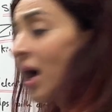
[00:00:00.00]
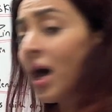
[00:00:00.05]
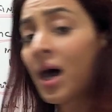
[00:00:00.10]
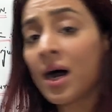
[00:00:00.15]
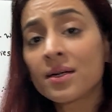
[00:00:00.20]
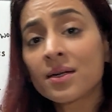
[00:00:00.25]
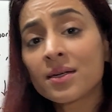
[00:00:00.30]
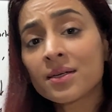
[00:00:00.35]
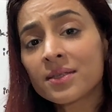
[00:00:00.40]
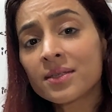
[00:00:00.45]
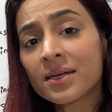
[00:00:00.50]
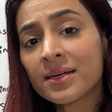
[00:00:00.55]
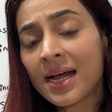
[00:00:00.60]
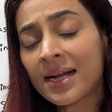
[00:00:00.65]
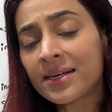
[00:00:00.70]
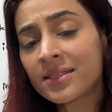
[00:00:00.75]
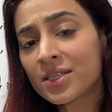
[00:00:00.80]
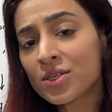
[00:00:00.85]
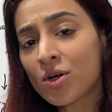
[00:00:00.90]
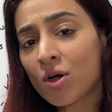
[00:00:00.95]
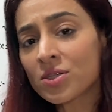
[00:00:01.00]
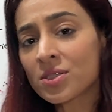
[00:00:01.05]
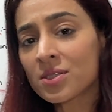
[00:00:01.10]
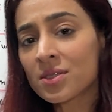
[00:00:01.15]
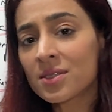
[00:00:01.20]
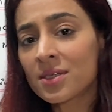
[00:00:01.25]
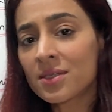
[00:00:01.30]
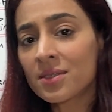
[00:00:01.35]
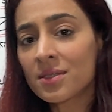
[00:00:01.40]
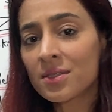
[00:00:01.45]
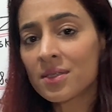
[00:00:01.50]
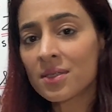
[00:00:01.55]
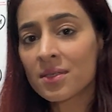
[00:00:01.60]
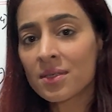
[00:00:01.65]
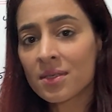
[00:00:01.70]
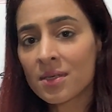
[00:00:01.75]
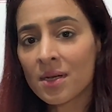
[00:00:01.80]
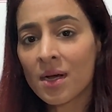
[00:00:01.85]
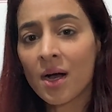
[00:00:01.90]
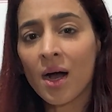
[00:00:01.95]
another antioxidant,
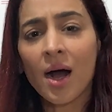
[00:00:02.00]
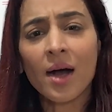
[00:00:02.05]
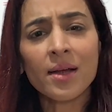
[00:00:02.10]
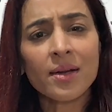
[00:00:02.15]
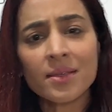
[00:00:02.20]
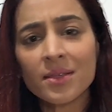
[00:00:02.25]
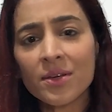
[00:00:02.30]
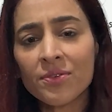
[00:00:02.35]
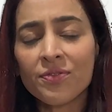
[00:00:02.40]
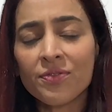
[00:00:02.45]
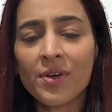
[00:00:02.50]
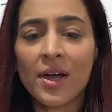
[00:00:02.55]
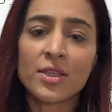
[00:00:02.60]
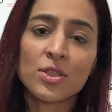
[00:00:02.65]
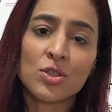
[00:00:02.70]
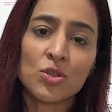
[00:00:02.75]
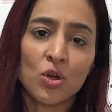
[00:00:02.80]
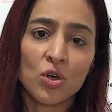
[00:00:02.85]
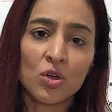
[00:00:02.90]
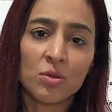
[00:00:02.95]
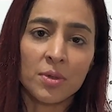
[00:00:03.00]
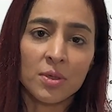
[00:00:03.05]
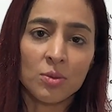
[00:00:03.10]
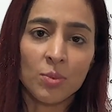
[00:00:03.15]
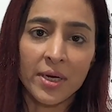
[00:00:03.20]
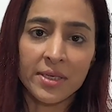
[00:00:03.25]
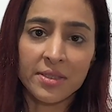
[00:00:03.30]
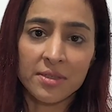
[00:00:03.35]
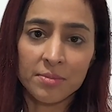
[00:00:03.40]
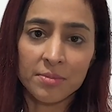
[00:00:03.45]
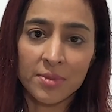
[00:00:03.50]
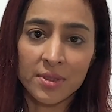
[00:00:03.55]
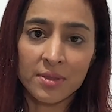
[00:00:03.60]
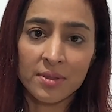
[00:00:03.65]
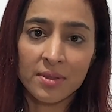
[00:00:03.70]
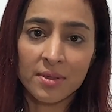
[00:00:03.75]
another fat-soluble vitamin.